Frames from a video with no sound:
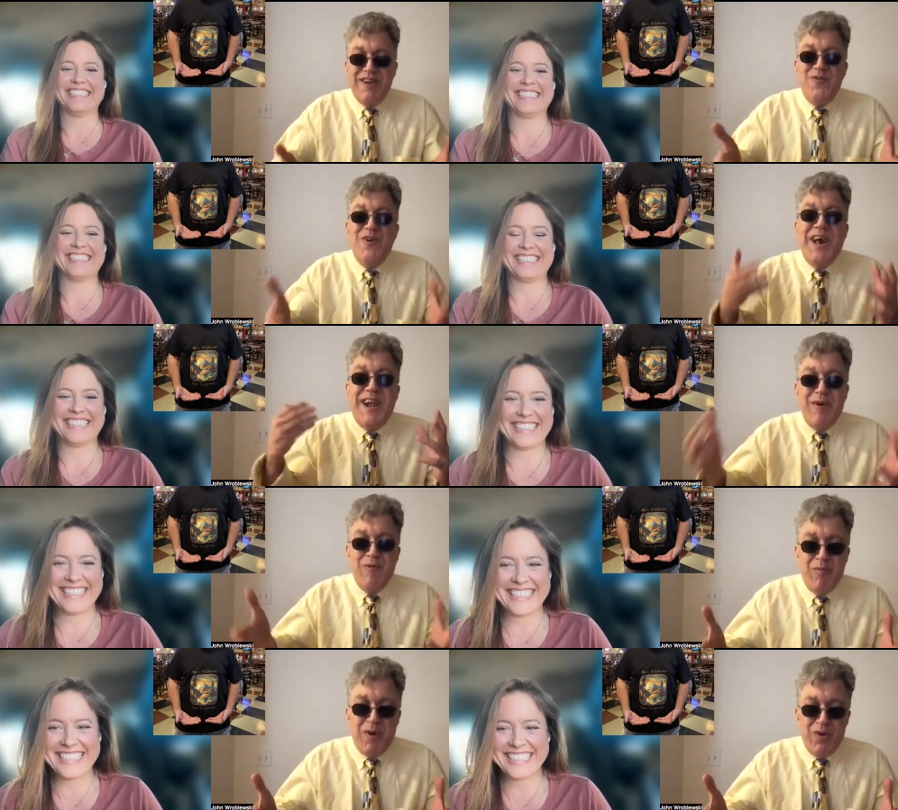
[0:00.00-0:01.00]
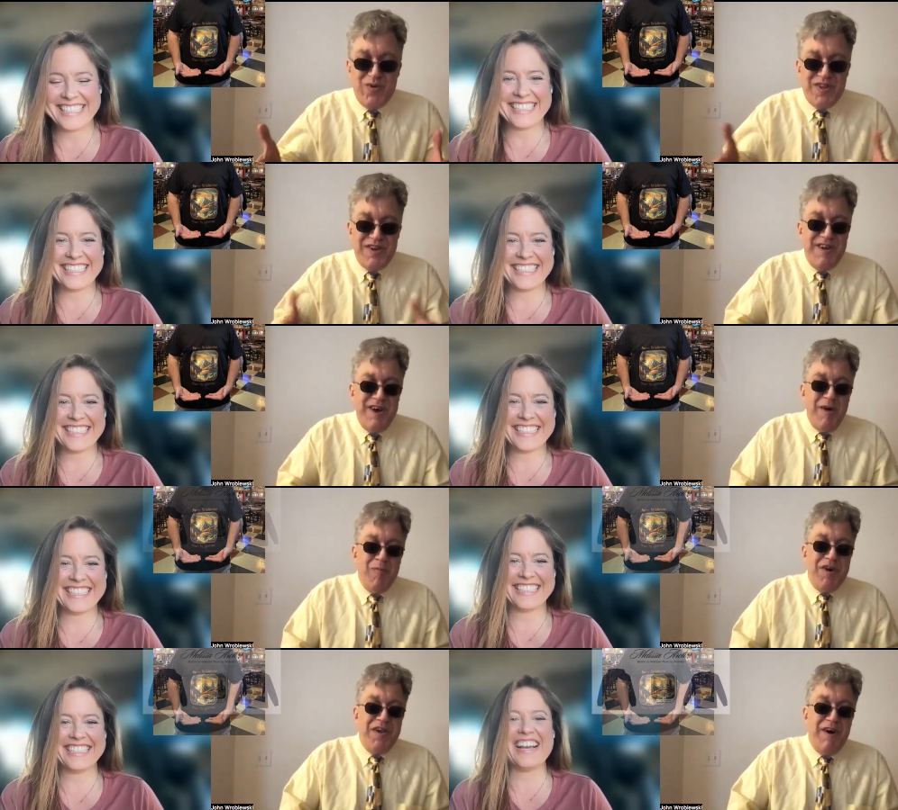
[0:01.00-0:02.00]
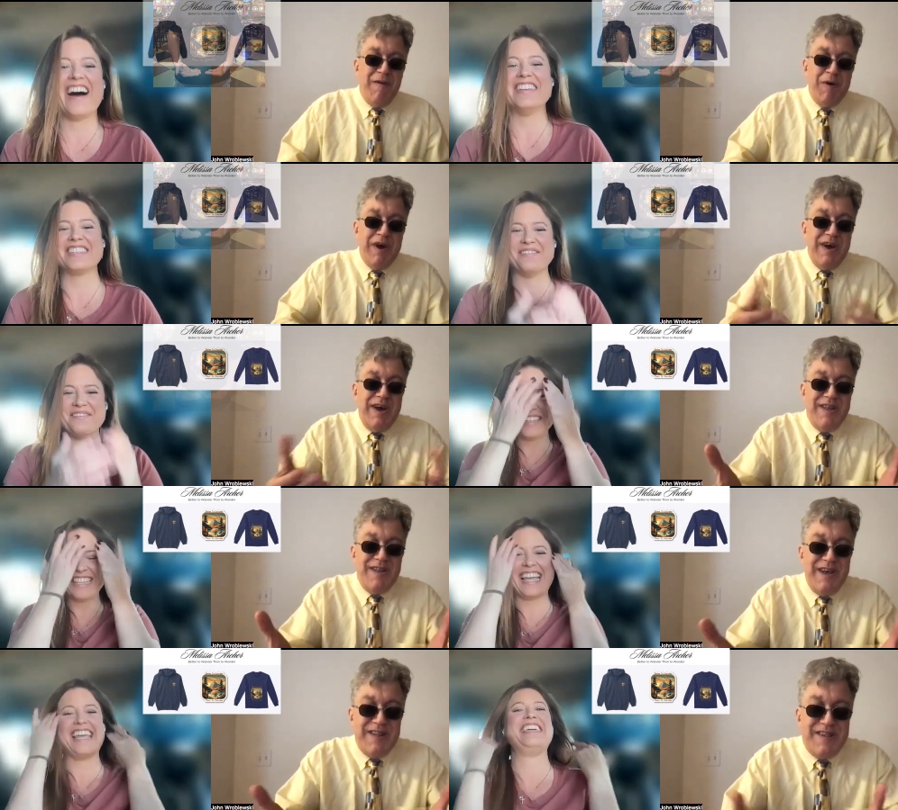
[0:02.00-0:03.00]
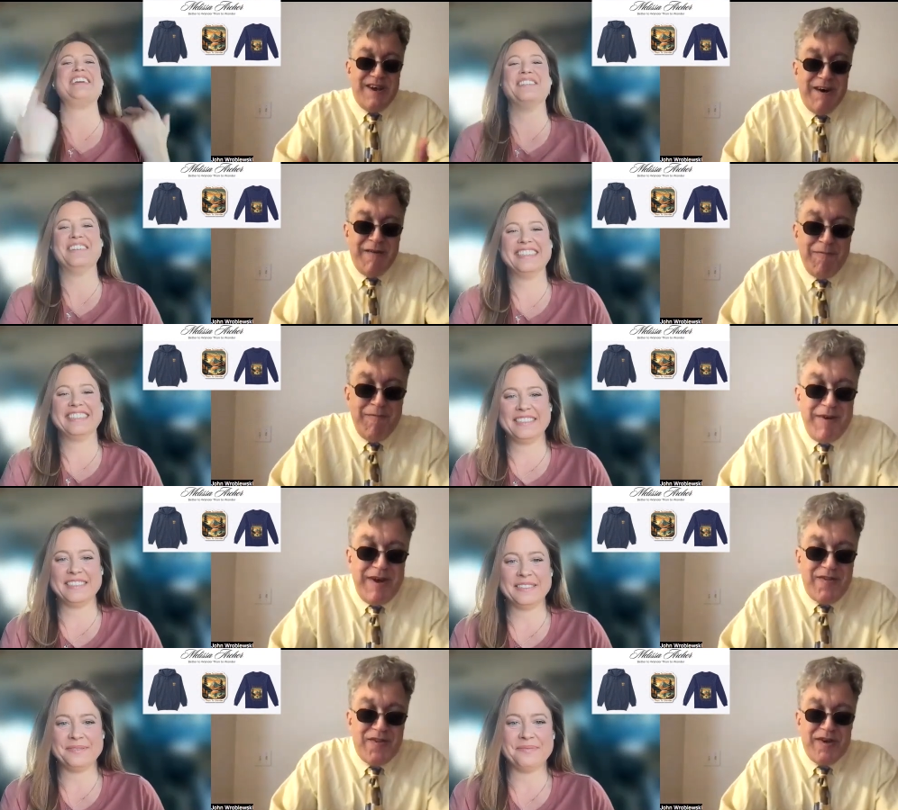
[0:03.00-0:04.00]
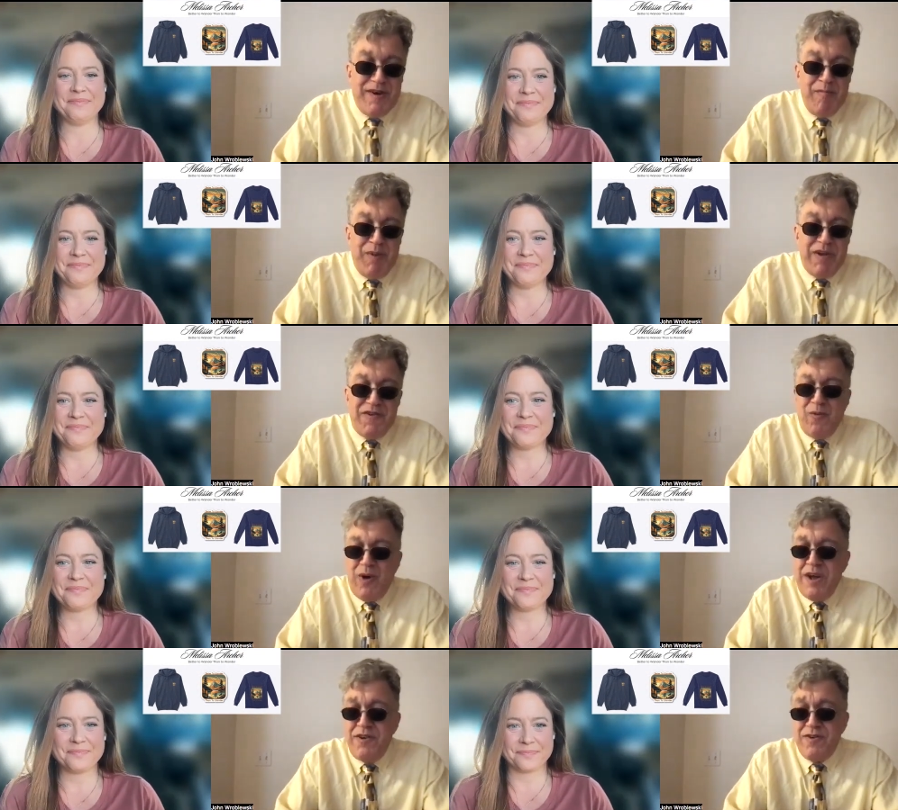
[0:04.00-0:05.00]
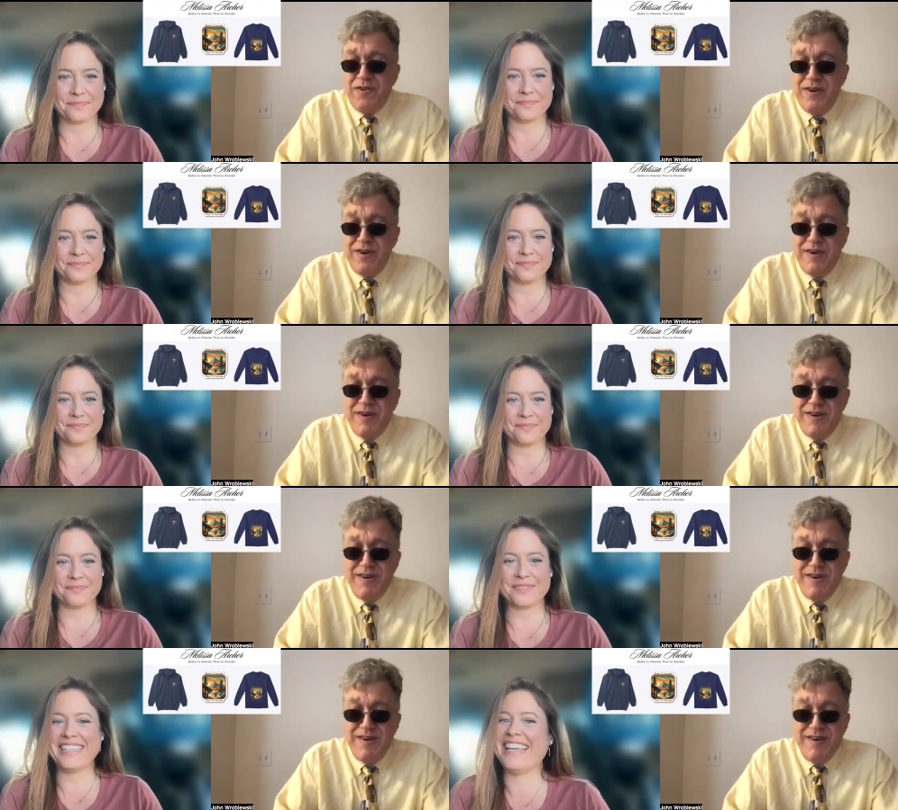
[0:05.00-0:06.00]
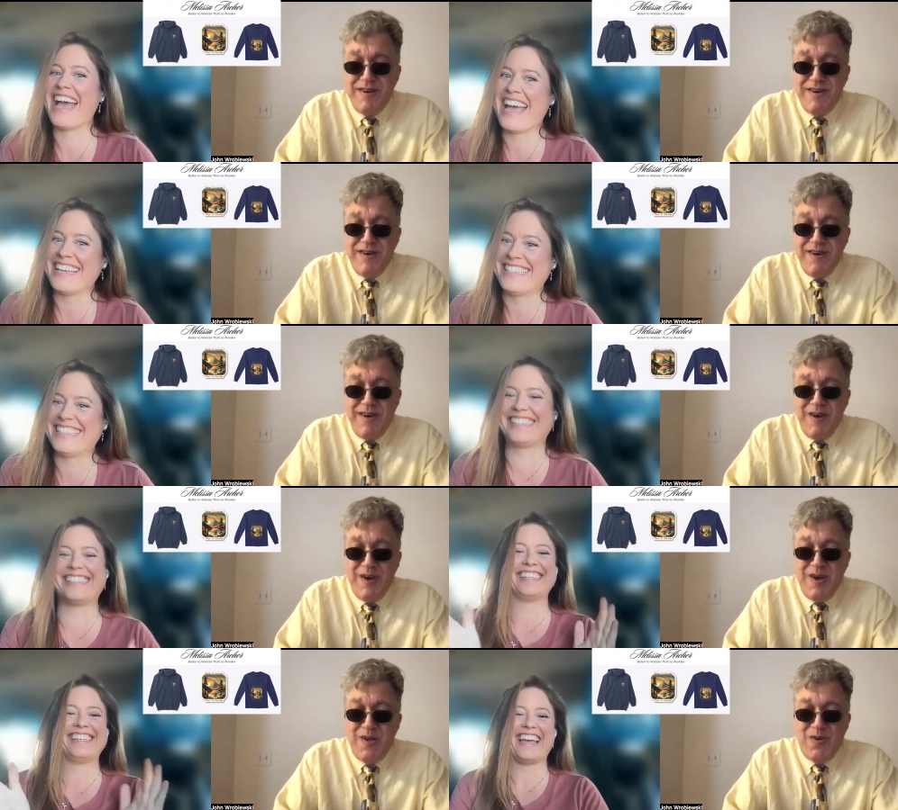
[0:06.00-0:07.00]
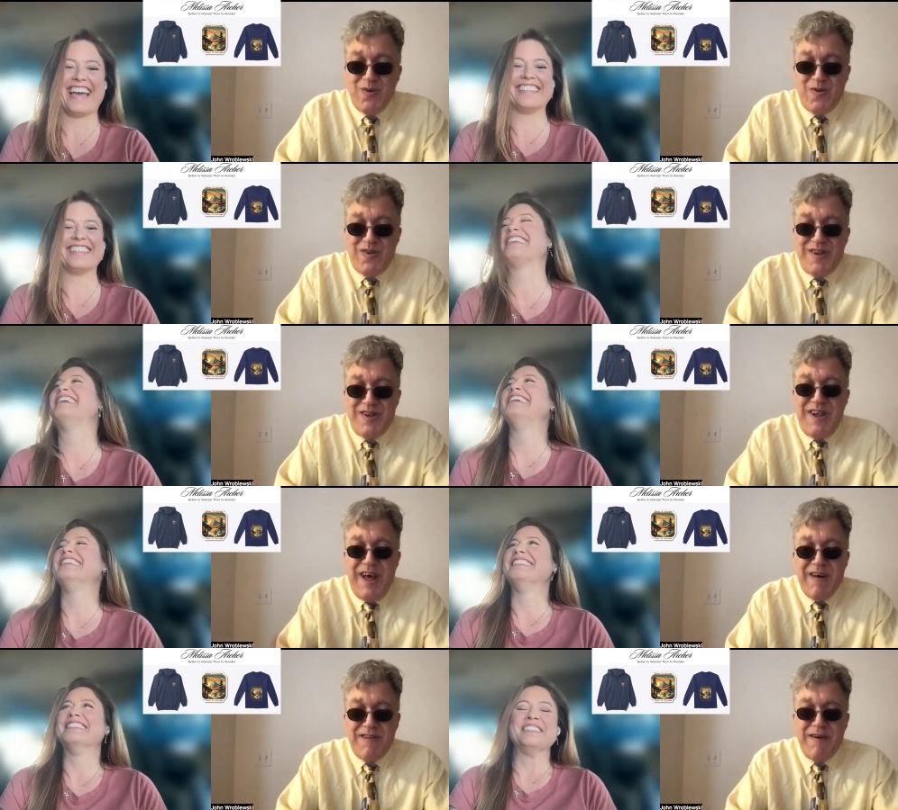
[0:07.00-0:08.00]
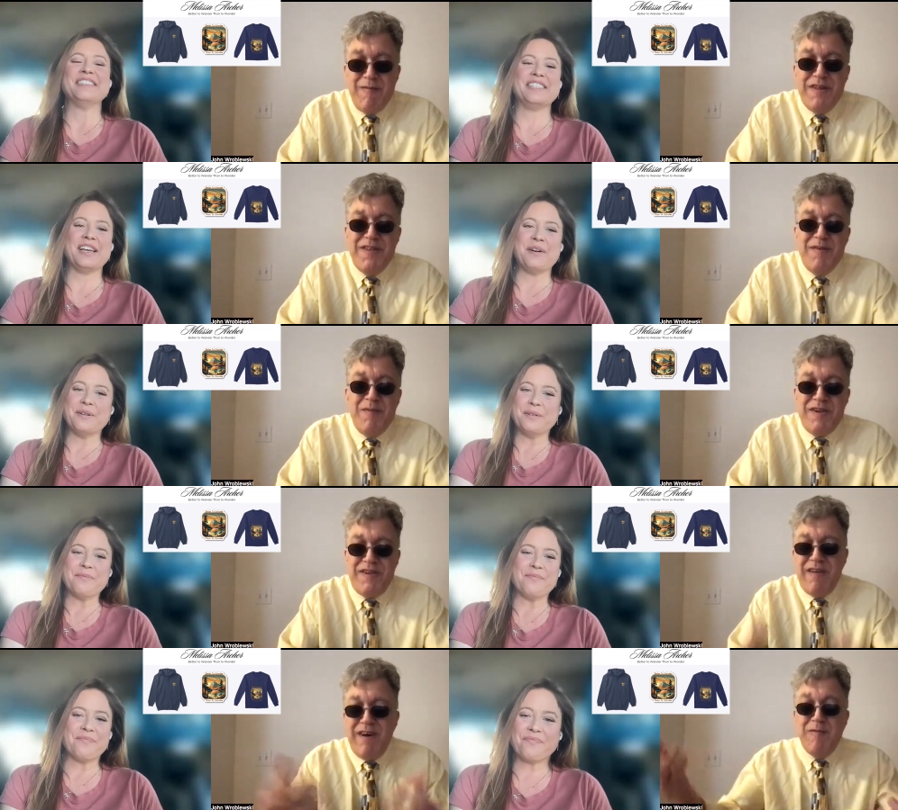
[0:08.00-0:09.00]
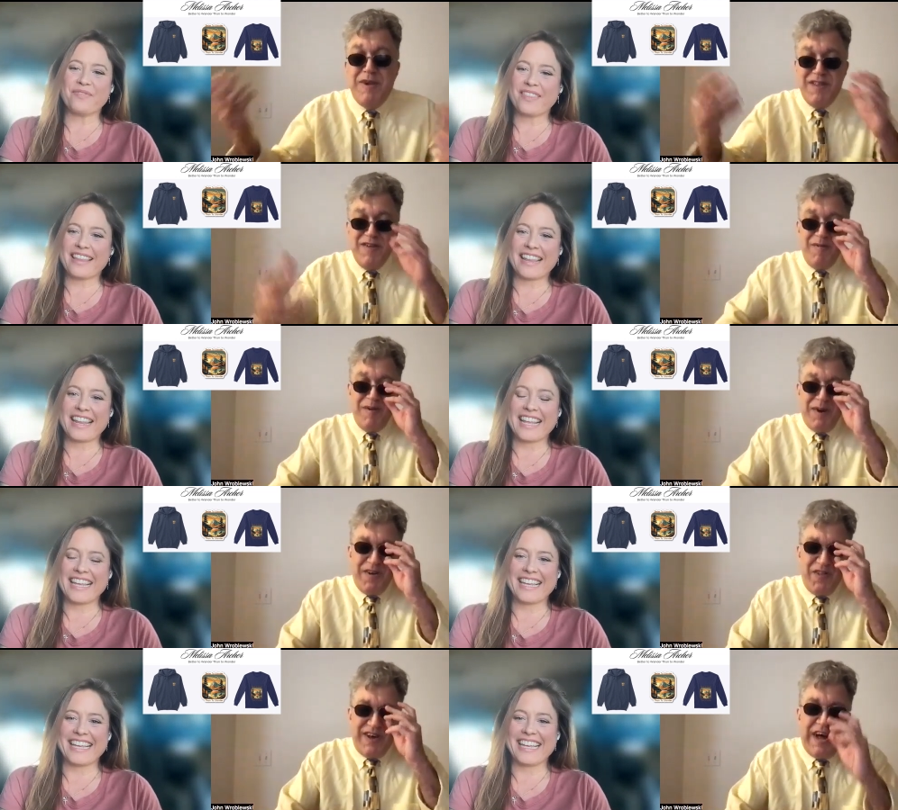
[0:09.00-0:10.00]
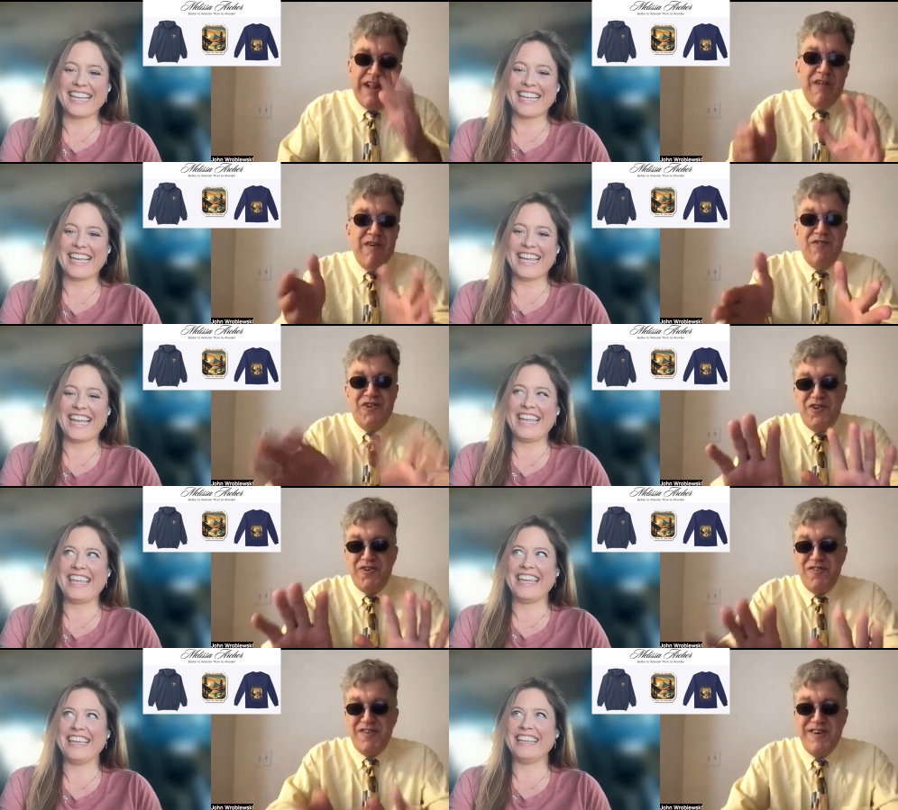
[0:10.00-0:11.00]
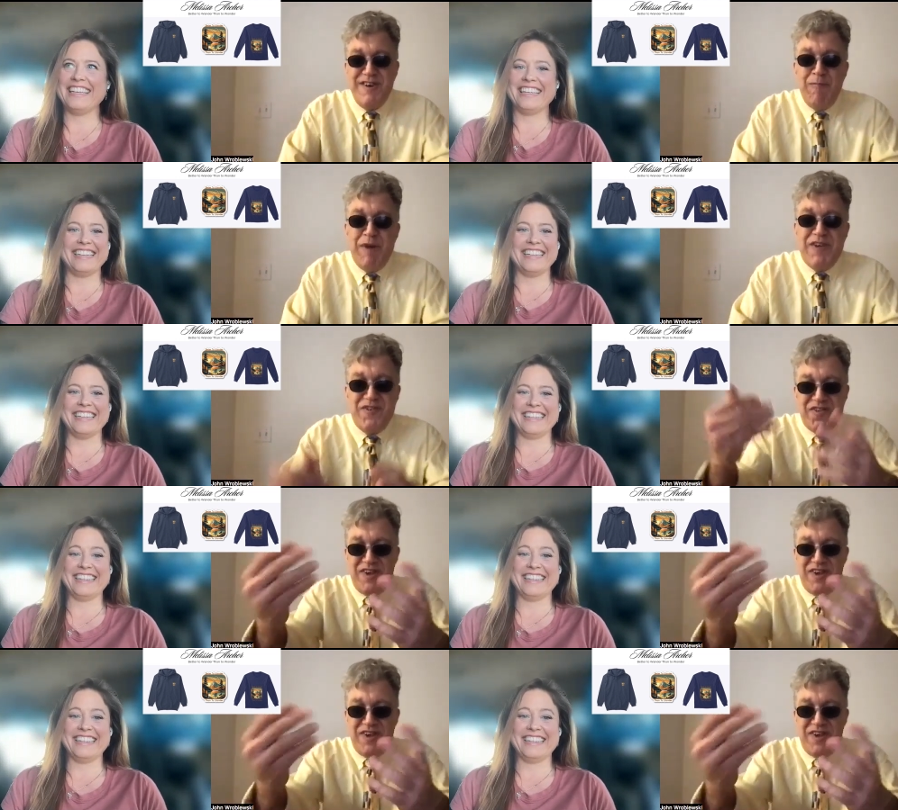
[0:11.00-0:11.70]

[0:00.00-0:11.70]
Speaker 1: I do get it, I will post it. But um, awesome. It, it's um, it's um, better to wander.
Speaker 2: Yes.
Speaker 1: So yes. Tell tell me a so, little bit. Tell everybody a little bit about that. I love the shirt. I'm not just